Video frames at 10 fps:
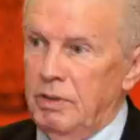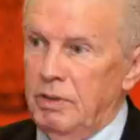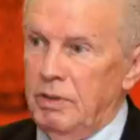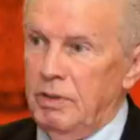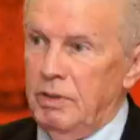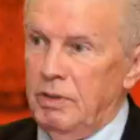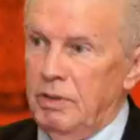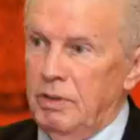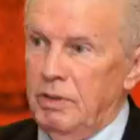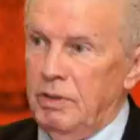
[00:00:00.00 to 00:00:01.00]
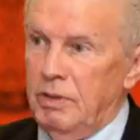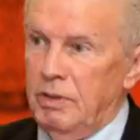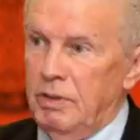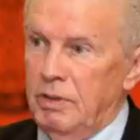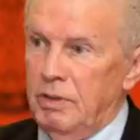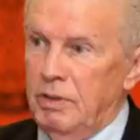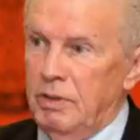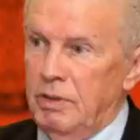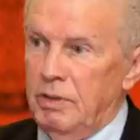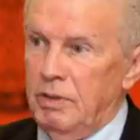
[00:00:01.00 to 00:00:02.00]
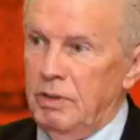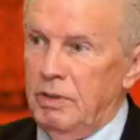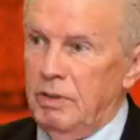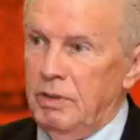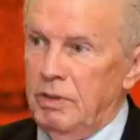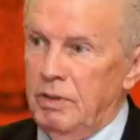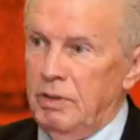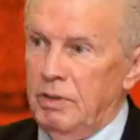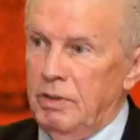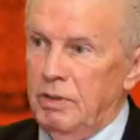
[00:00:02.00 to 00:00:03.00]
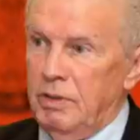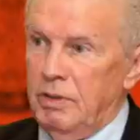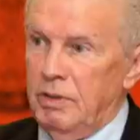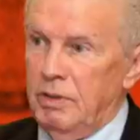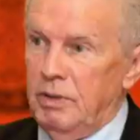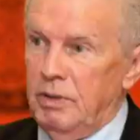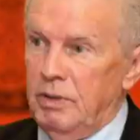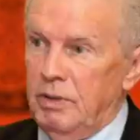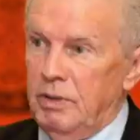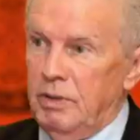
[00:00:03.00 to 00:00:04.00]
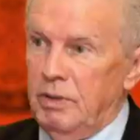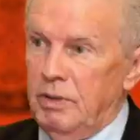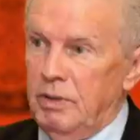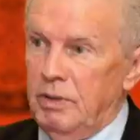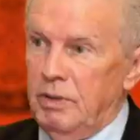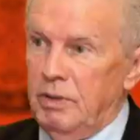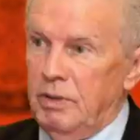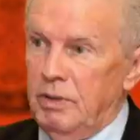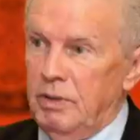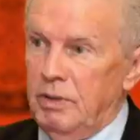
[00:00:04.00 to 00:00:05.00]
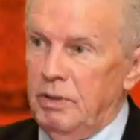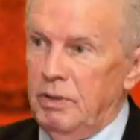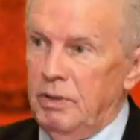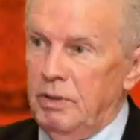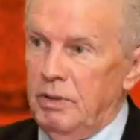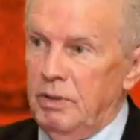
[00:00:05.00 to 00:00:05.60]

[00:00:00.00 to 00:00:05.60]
[no speech]